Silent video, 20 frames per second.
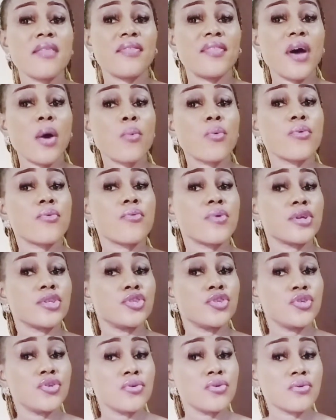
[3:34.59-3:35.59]
that will
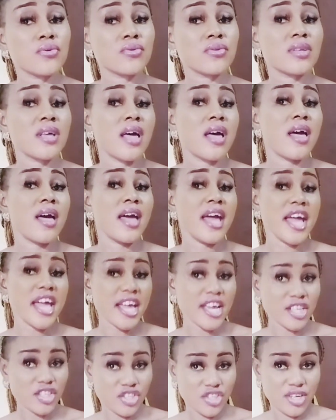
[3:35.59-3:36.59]
reduce
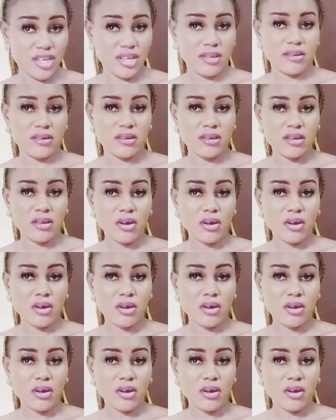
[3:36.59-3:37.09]
aging.